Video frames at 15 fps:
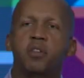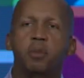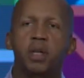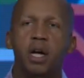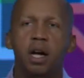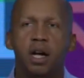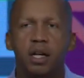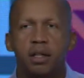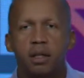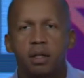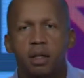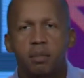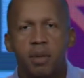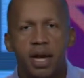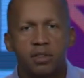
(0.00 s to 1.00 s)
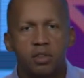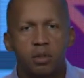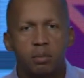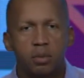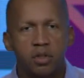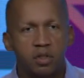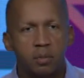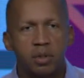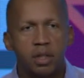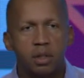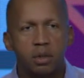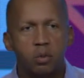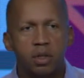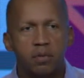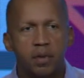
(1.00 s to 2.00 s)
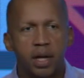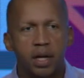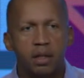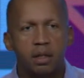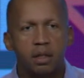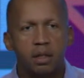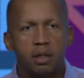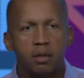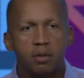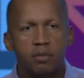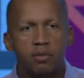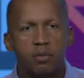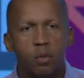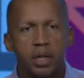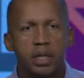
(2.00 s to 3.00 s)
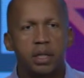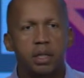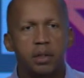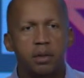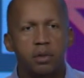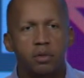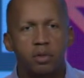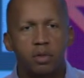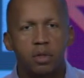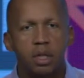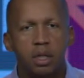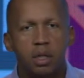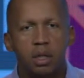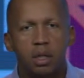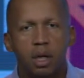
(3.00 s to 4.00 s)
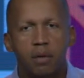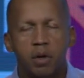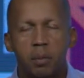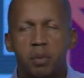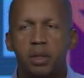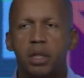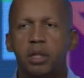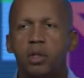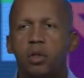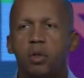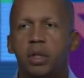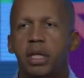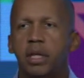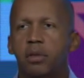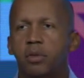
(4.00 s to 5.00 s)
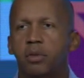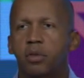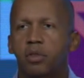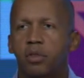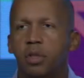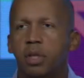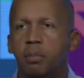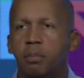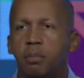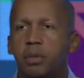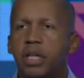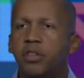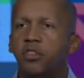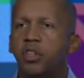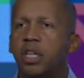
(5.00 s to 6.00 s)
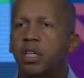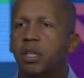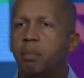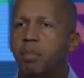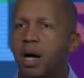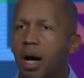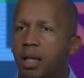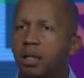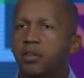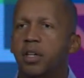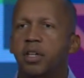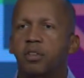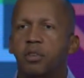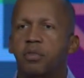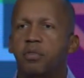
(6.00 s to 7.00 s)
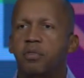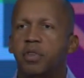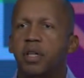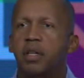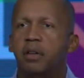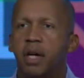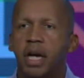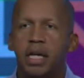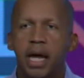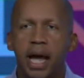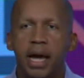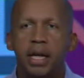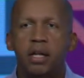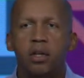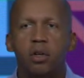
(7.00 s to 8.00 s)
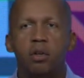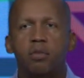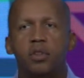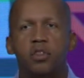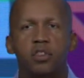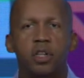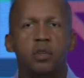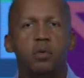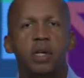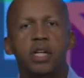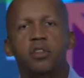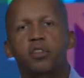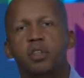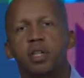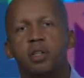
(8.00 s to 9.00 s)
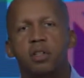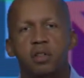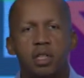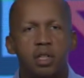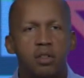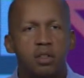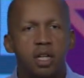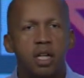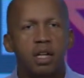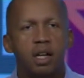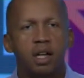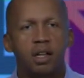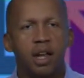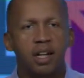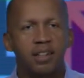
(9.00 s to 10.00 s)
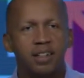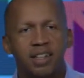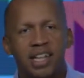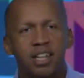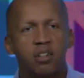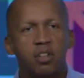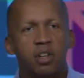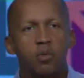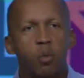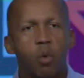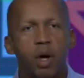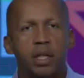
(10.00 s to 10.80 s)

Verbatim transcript: behind mass imprisonment. We've had 40 years of our political leaders preaching the politics of fear and anger. For generations, these elected leaders have